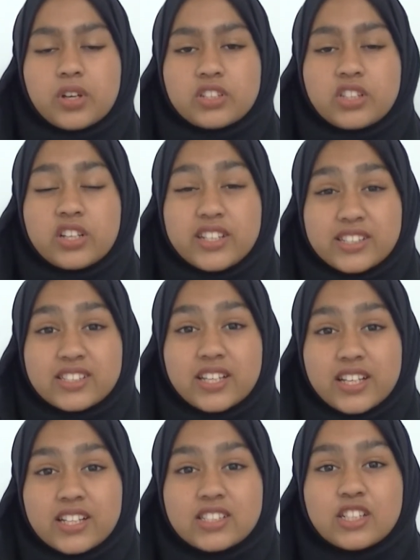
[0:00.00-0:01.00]
His
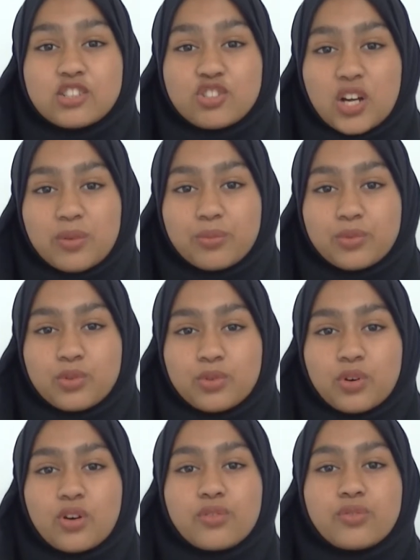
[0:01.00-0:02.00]
tears the shrapnel
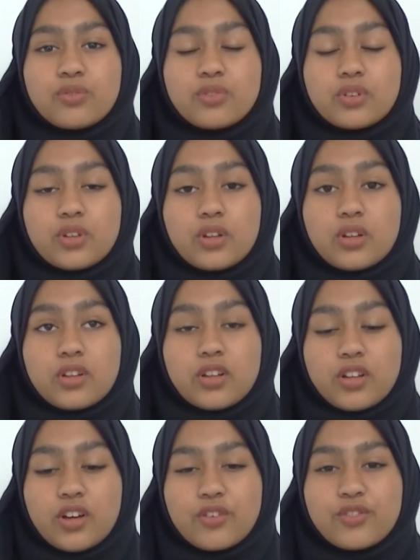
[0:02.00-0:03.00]
of
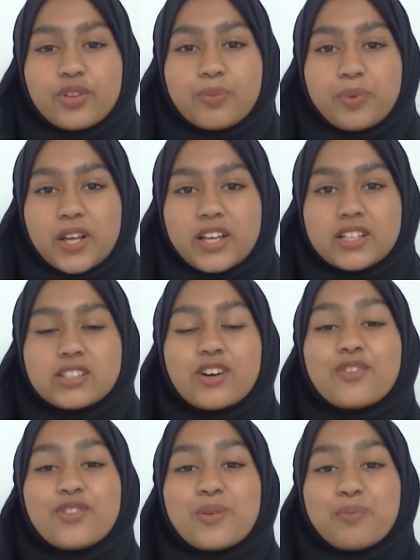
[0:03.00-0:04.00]

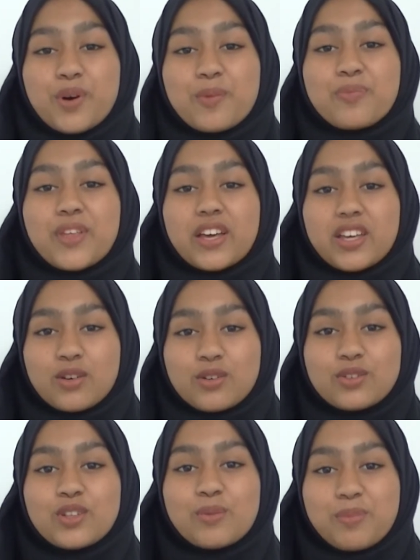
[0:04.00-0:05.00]
the bomb that
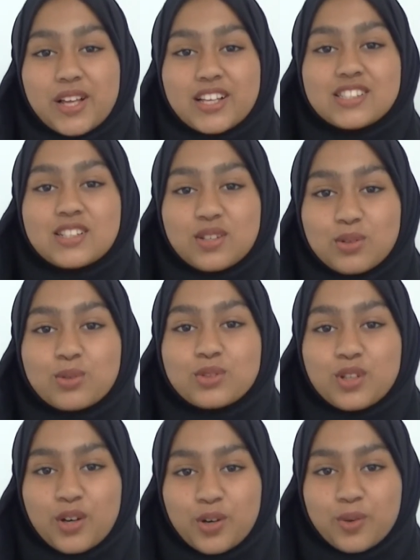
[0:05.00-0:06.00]
killed the place he calls
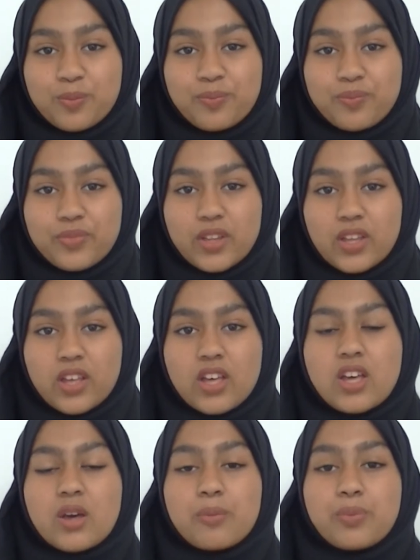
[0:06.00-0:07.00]
home.
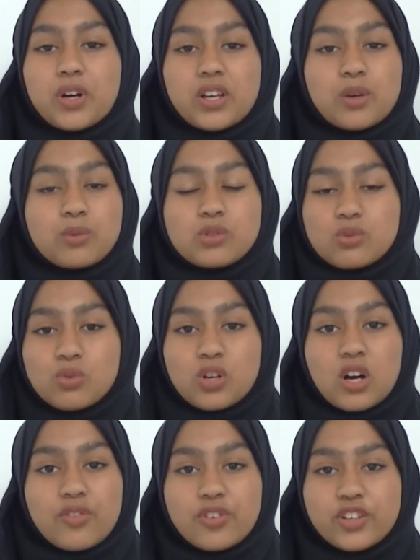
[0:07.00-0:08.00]
But it was all
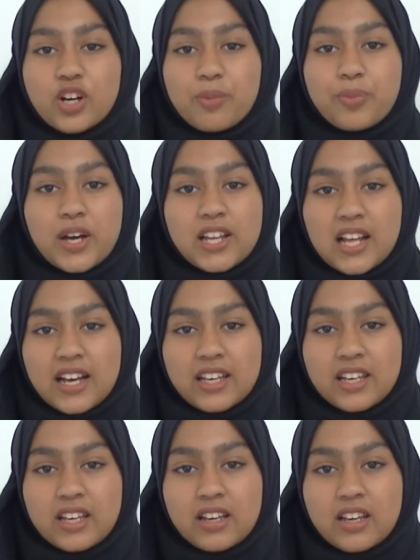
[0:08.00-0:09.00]
covered up by
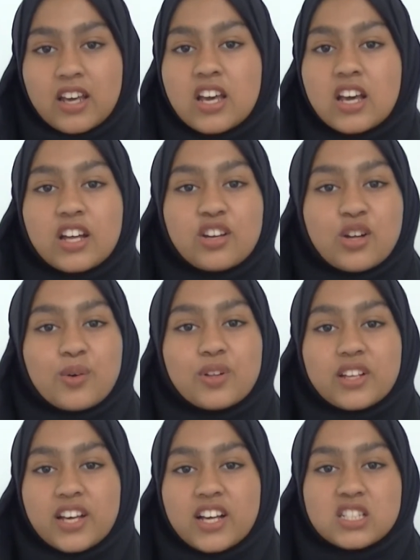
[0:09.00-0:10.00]
lying, and no
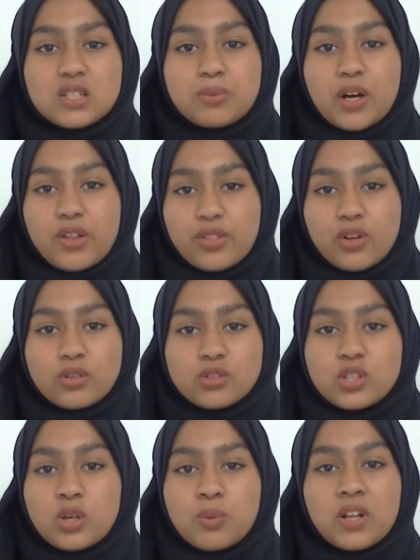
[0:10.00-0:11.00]
one cares about those
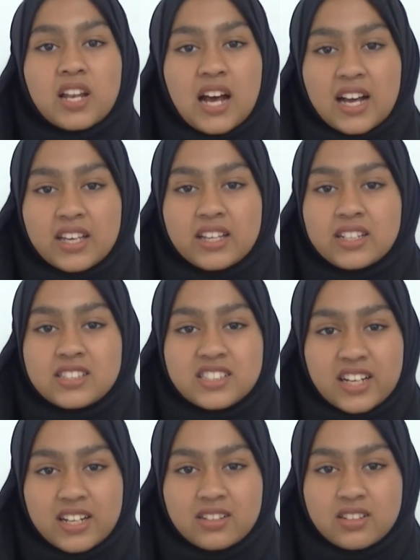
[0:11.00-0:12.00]
who are lying
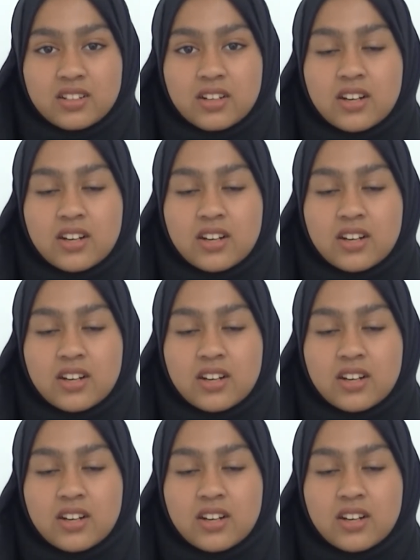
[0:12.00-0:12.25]
dead.